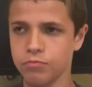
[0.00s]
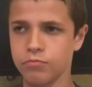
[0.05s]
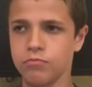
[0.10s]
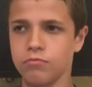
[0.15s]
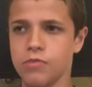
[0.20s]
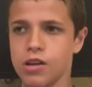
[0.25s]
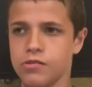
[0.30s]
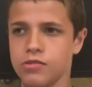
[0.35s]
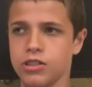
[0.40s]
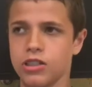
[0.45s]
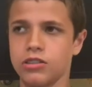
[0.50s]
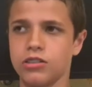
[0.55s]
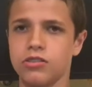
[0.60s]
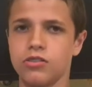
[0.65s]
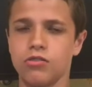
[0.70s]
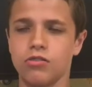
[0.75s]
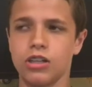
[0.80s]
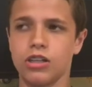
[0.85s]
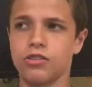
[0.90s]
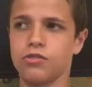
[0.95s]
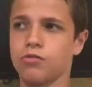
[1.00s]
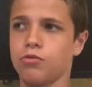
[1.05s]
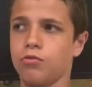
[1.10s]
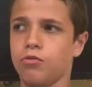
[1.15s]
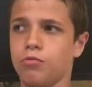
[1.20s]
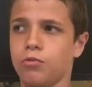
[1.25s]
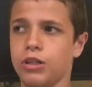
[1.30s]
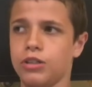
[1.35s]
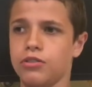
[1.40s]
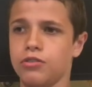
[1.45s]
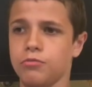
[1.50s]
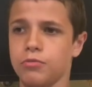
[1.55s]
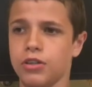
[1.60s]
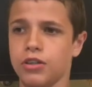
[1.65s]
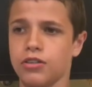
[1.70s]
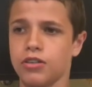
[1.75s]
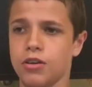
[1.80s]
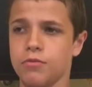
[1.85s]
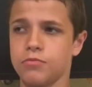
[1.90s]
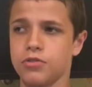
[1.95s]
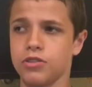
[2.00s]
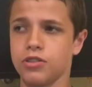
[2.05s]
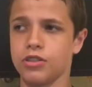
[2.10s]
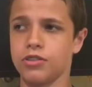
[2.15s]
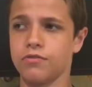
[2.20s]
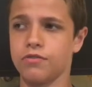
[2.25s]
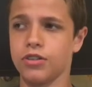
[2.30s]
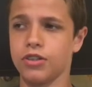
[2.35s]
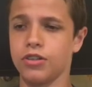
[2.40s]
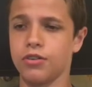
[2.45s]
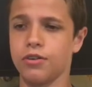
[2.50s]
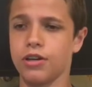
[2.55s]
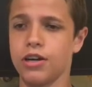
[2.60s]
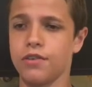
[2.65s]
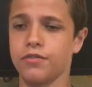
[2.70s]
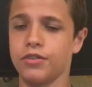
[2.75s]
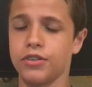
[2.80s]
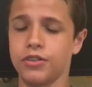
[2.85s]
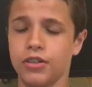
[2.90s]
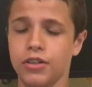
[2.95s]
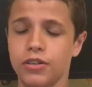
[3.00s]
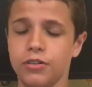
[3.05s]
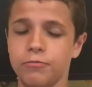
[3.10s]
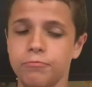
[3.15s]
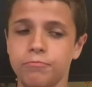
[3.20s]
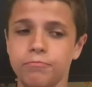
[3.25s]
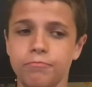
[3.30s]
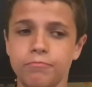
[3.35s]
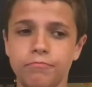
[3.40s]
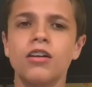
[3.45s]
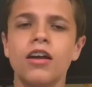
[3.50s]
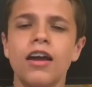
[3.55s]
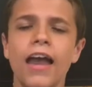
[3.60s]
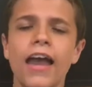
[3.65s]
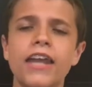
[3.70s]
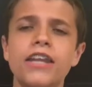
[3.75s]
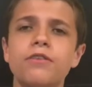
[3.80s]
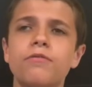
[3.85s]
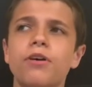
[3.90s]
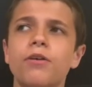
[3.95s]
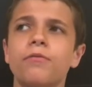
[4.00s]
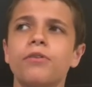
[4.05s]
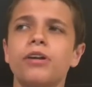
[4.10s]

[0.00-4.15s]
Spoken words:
I said so that's cool way too many times in this video, haven't I? Anyway, what